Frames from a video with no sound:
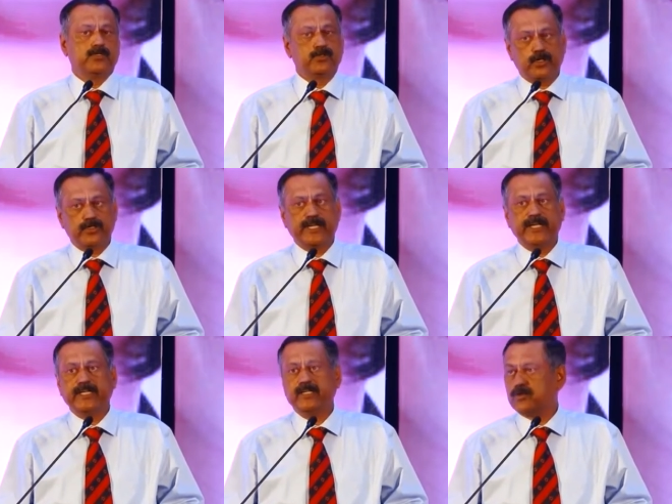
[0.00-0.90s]
to your
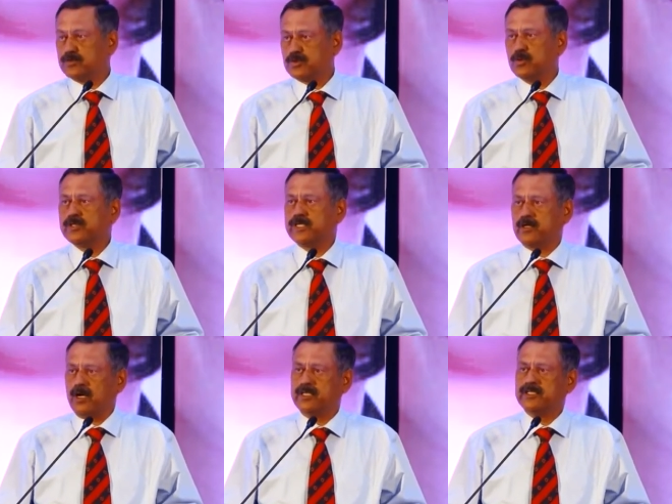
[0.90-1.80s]
training in schools and
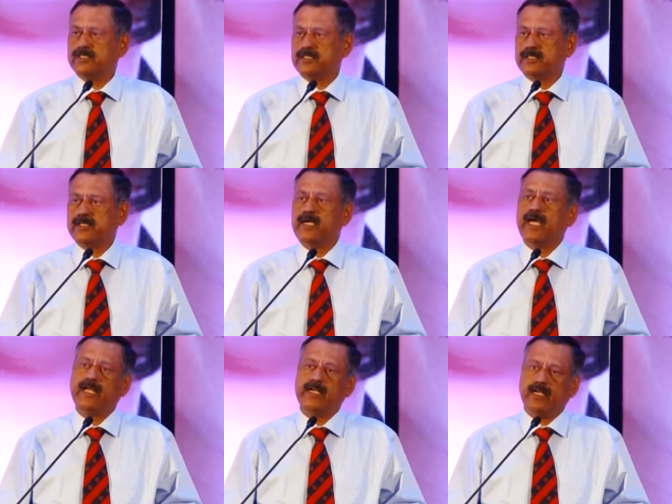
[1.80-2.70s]
colleges,
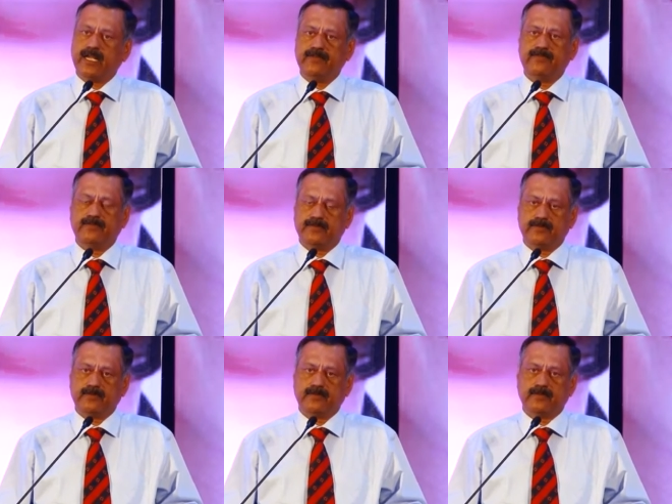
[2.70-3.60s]
and in life
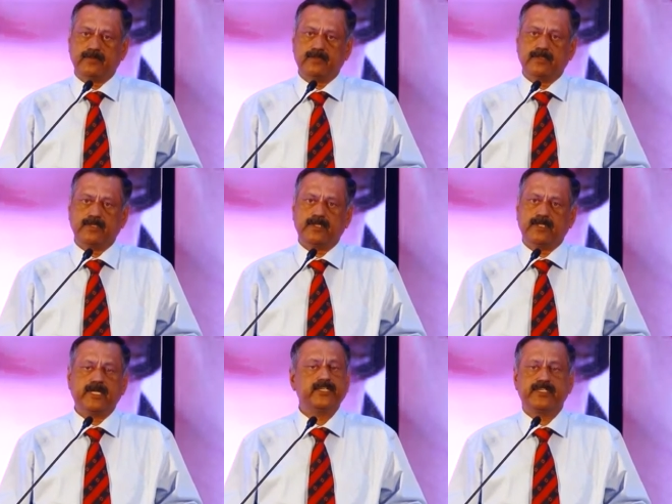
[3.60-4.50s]

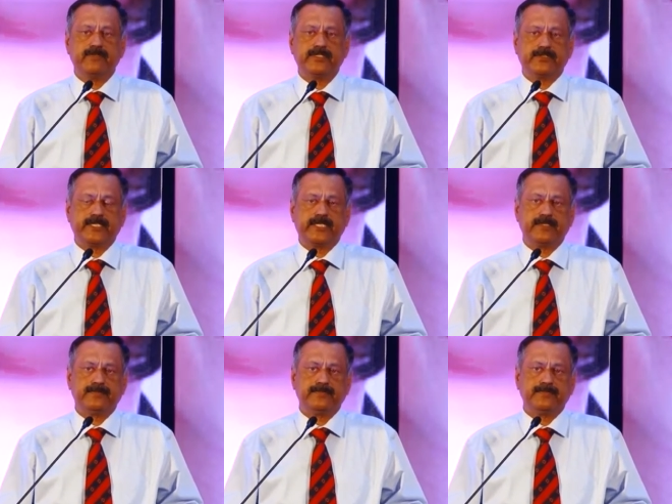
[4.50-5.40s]
in CV Street,
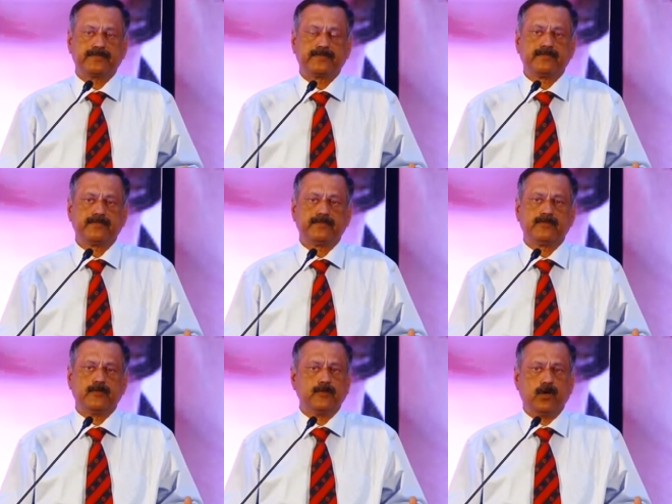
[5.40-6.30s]

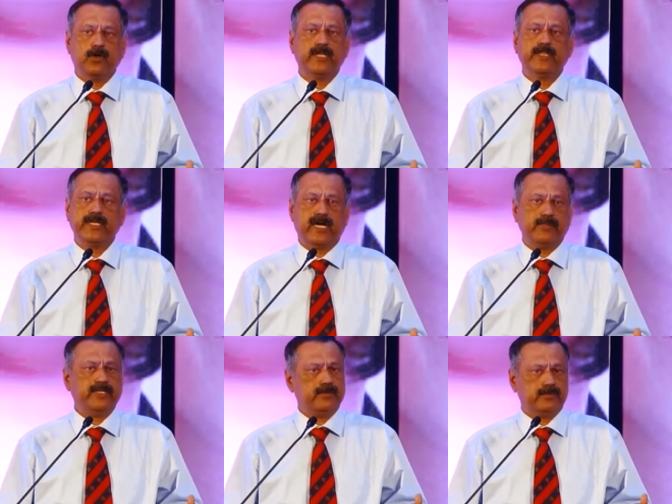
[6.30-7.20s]
or in the
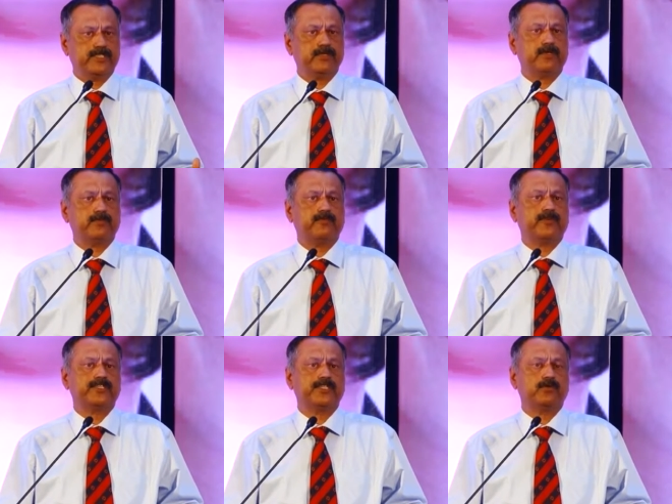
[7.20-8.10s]
army, whichever
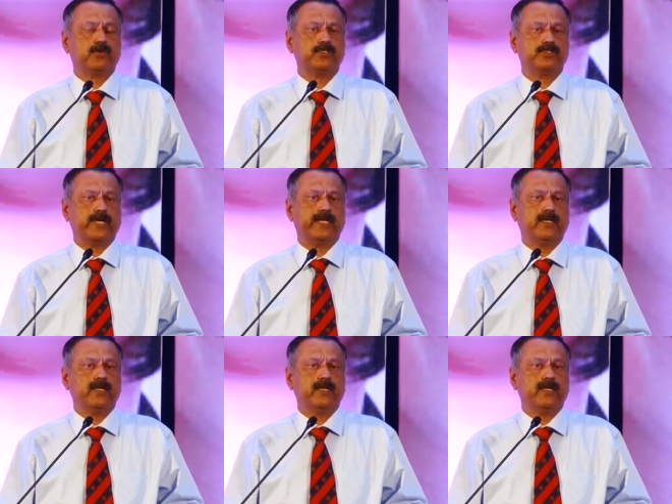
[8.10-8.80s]
profession you want to join.